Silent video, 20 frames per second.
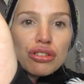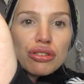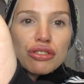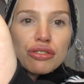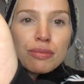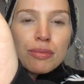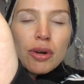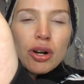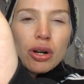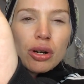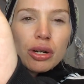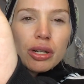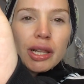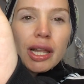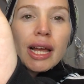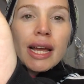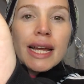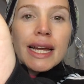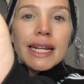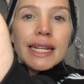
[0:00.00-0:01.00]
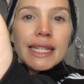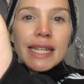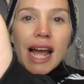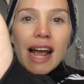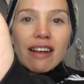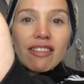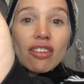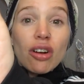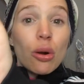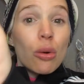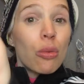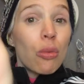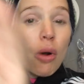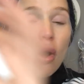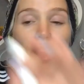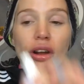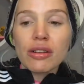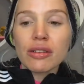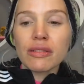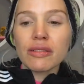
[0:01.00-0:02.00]
small narrow
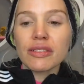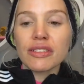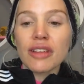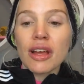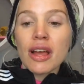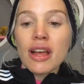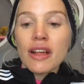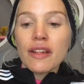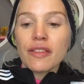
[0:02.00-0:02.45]
ones.